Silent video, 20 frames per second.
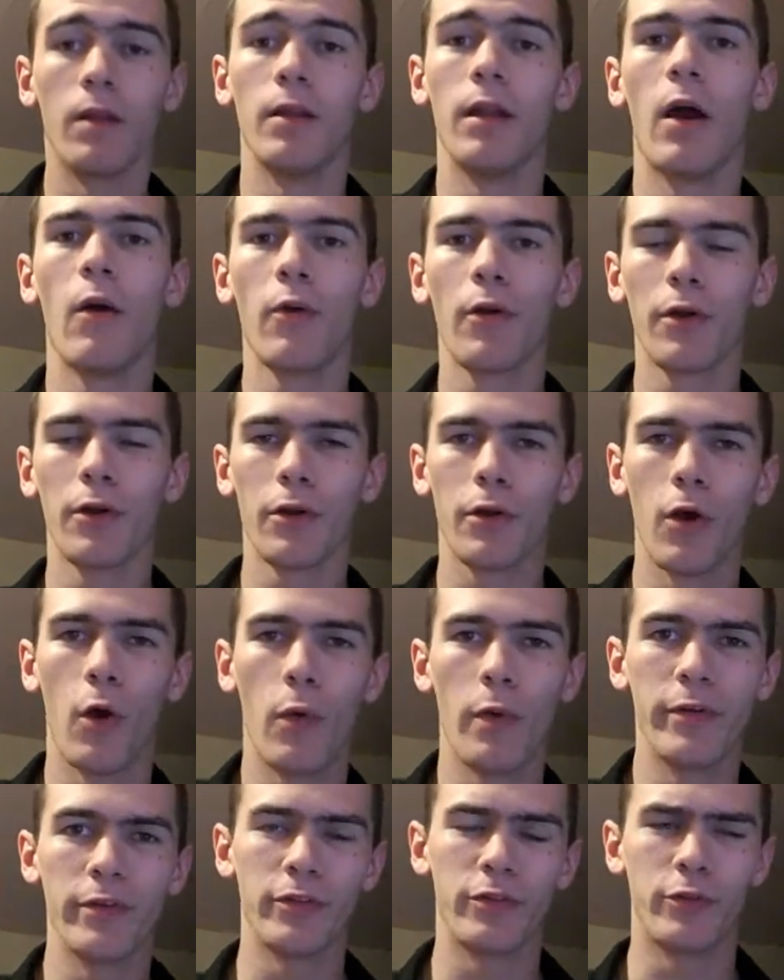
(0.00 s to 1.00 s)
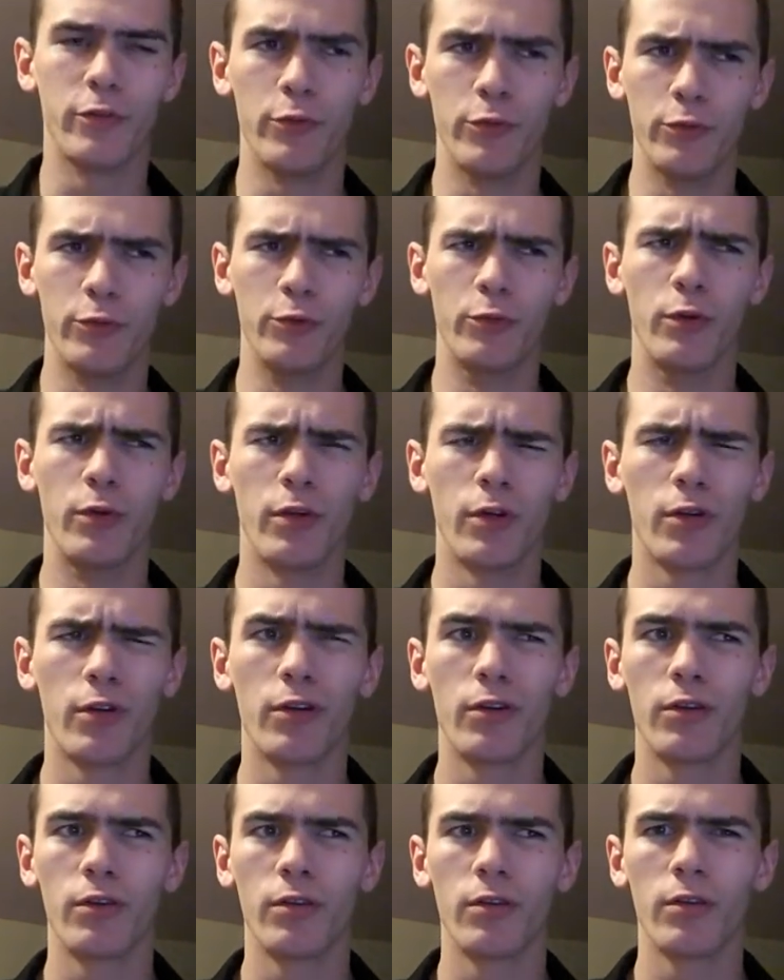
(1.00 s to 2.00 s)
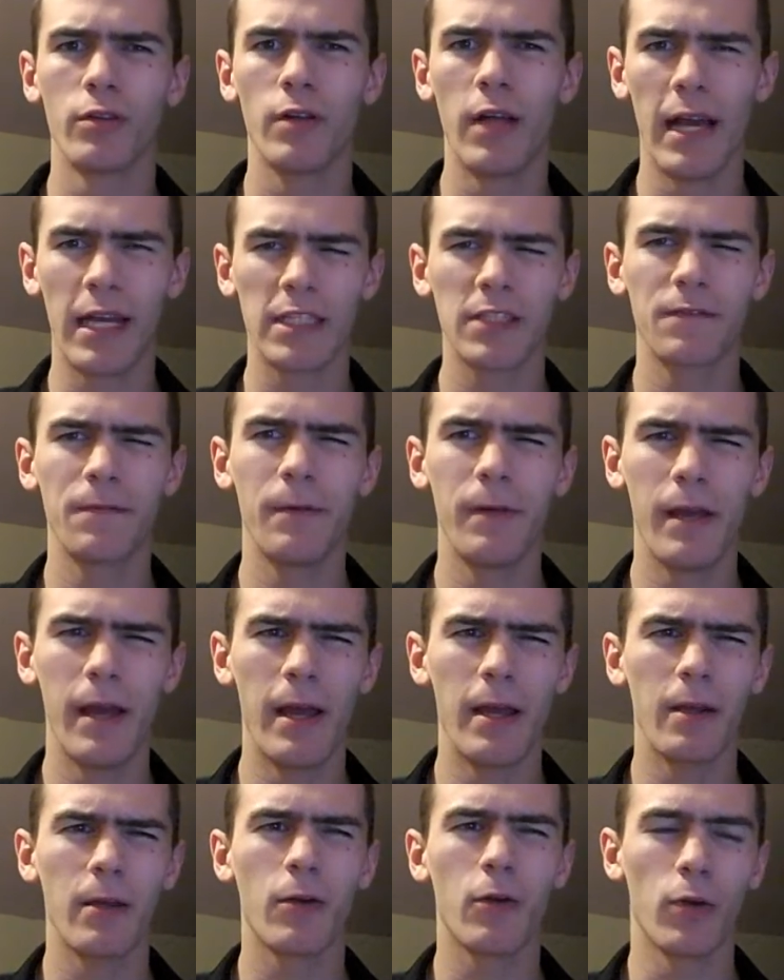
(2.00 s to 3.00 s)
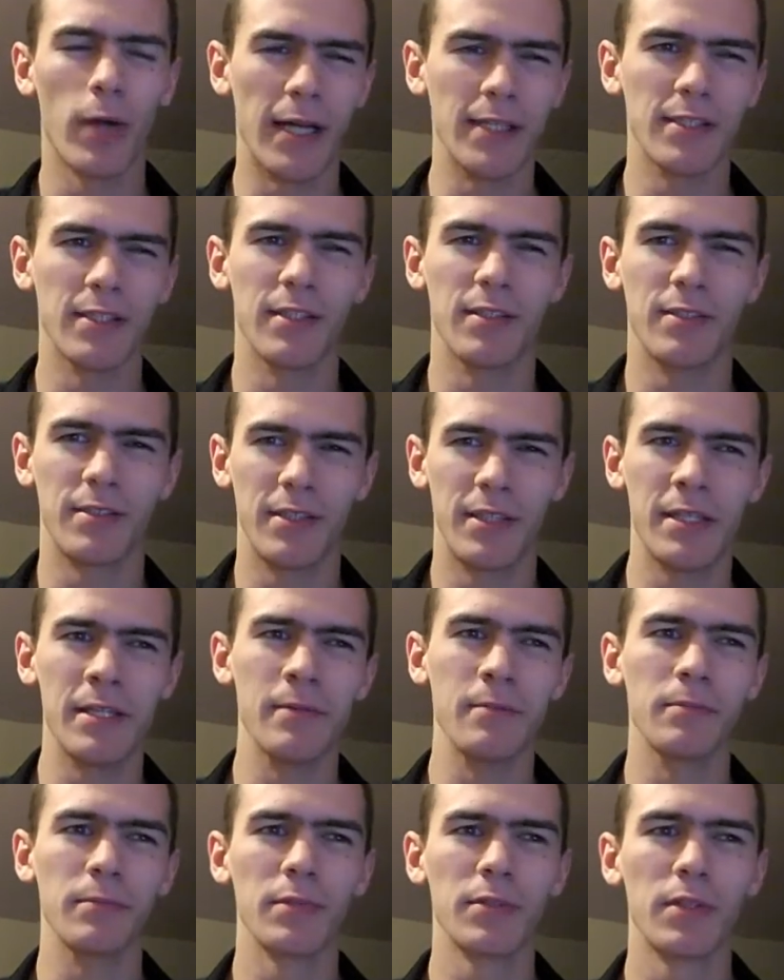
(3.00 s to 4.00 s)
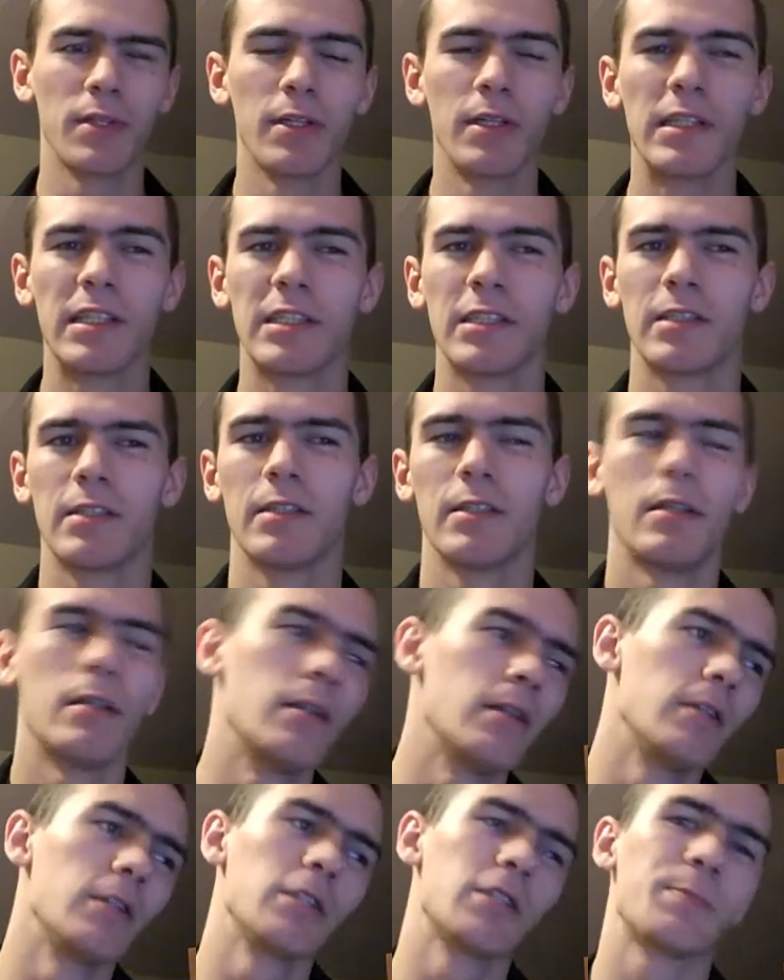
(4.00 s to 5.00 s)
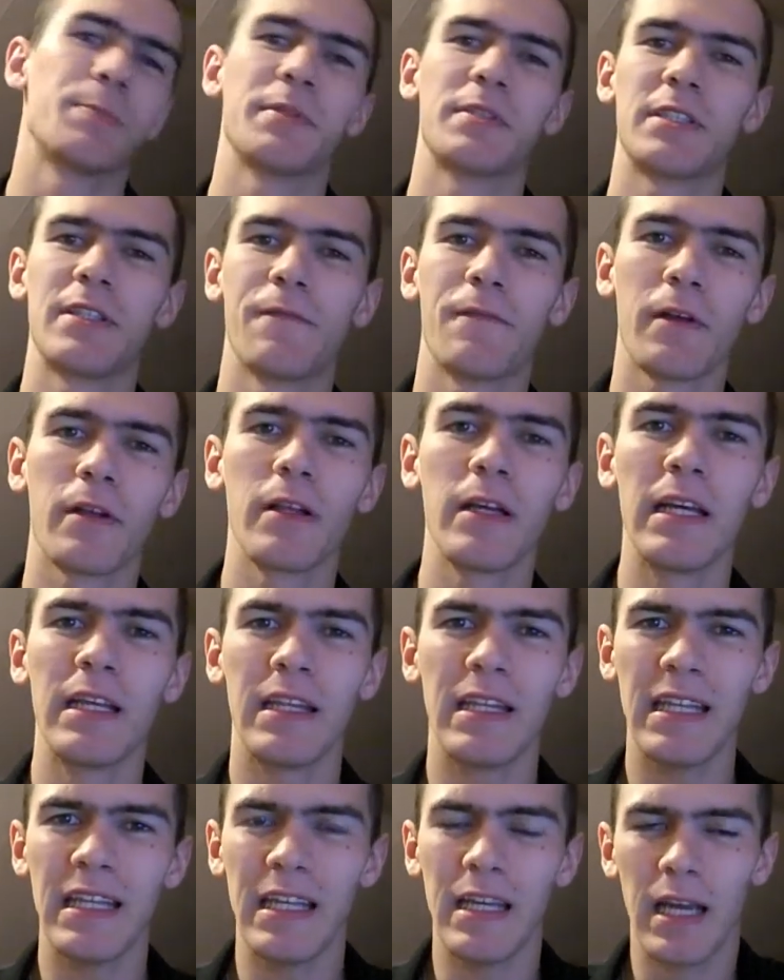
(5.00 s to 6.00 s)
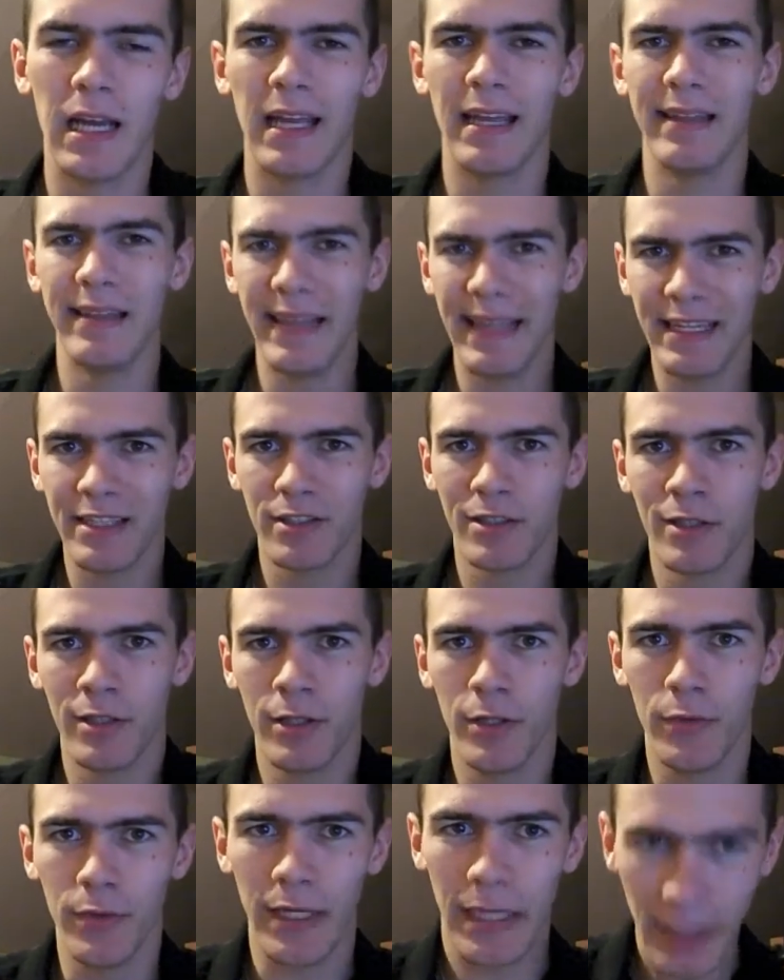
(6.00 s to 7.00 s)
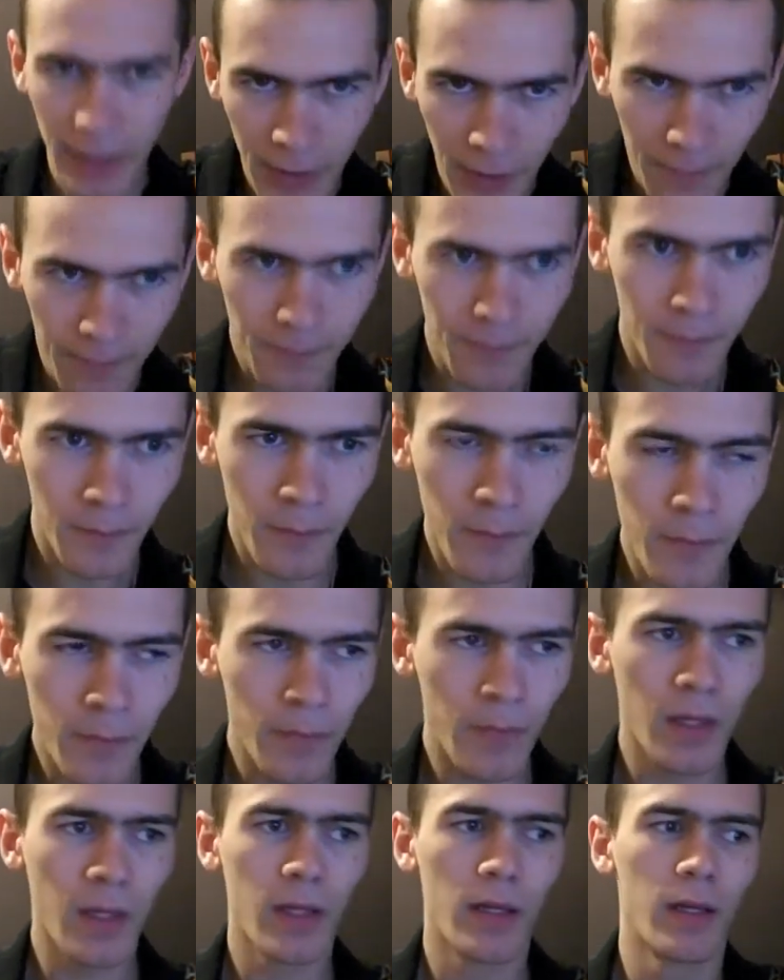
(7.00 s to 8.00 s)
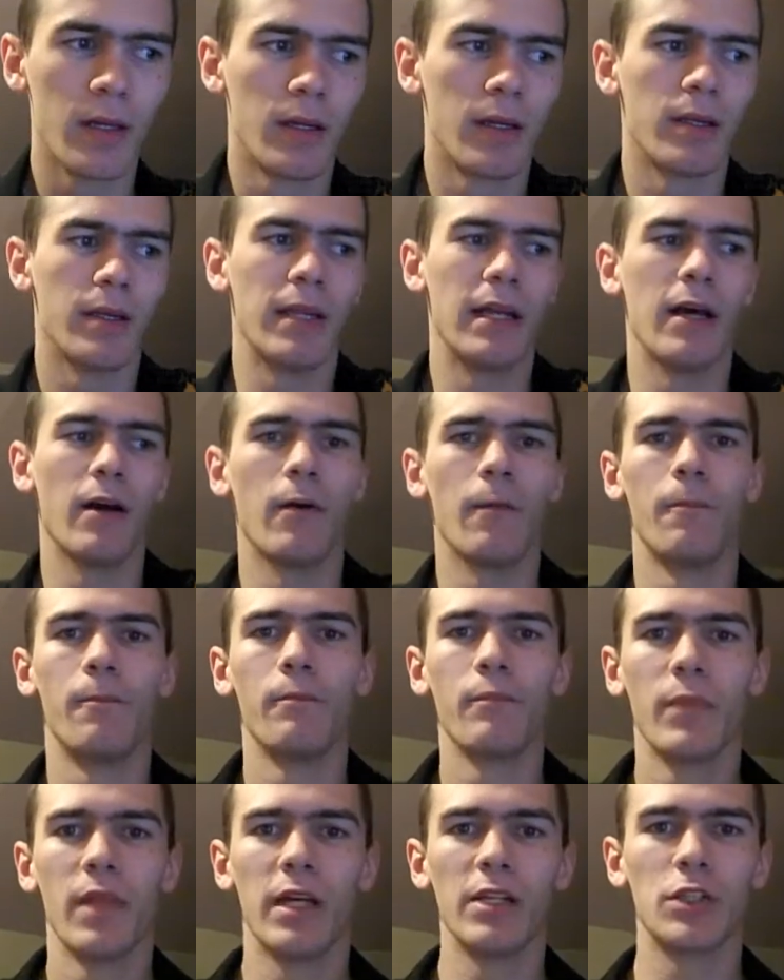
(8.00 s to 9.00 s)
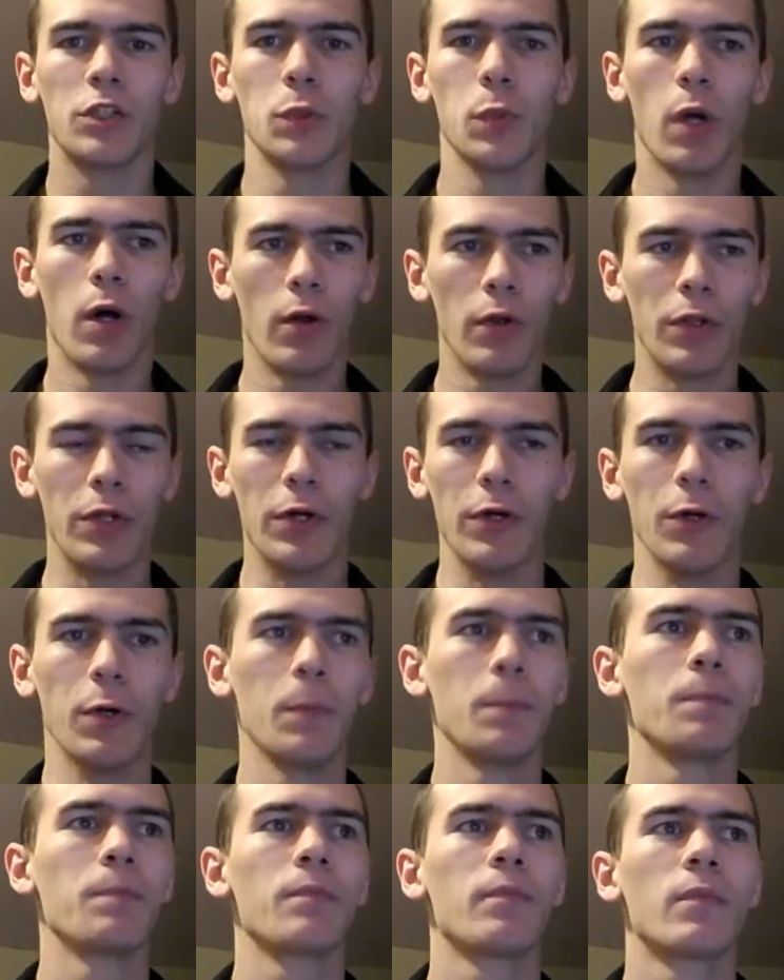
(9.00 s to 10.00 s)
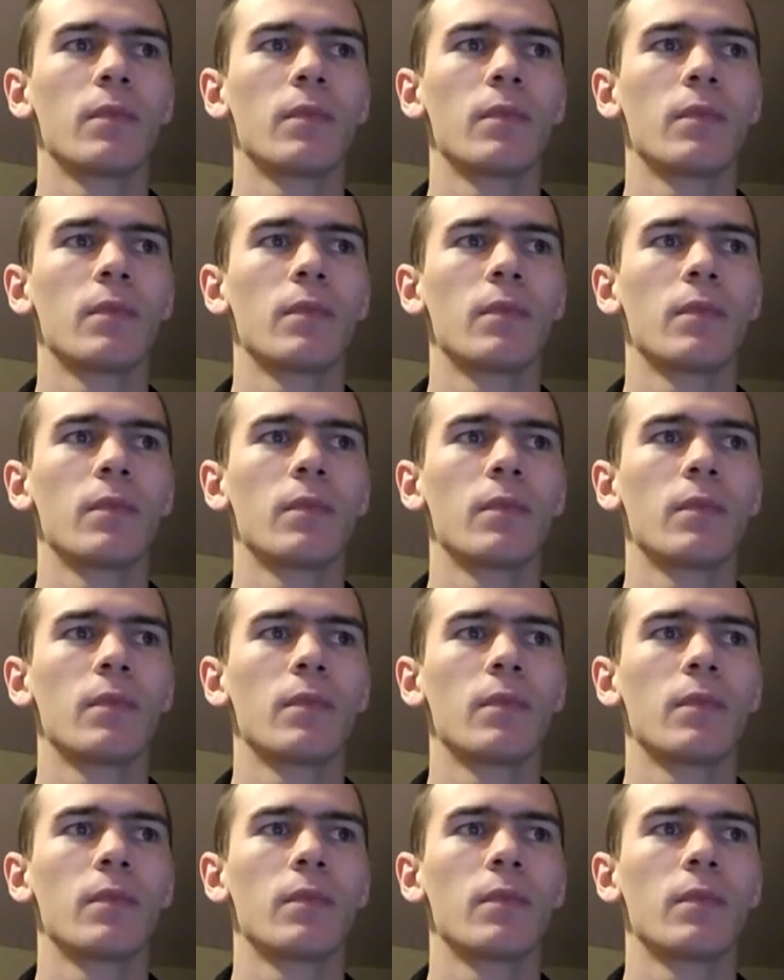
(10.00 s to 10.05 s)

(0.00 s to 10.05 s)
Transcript: now we're going to go into XV8 crisis teams, specifically the elite unit. Now, as you all know,